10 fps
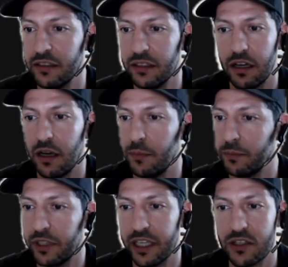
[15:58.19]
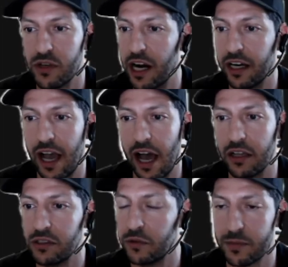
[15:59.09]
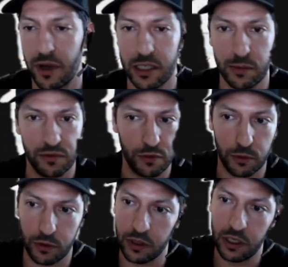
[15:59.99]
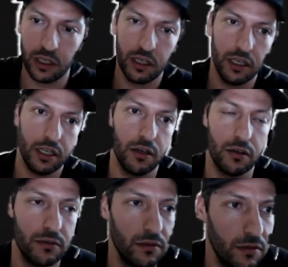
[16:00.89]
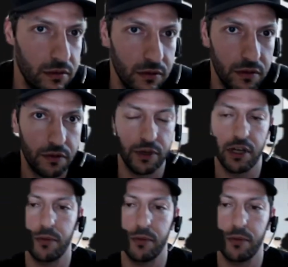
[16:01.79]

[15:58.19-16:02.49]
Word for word: Um, kids straight out of college, responsible for, you know, three hundred